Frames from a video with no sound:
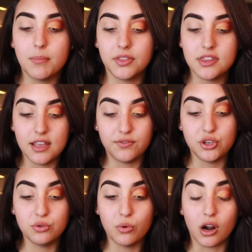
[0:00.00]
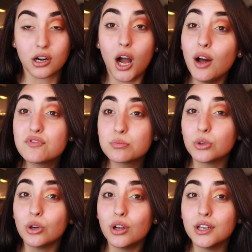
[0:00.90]
But if you are
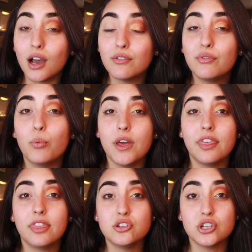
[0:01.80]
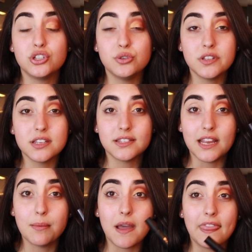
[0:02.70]
comfortable enough with just using the
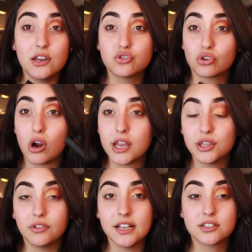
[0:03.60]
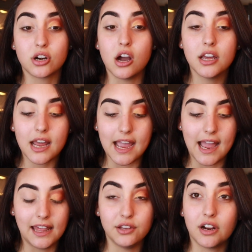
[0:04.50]
stamp and then drawing the rest on, I
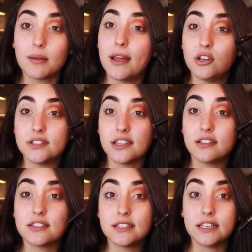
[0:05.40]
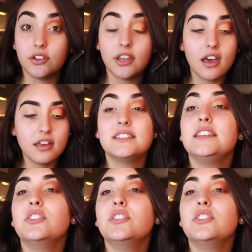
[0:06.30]
highly recommend using the Stilia.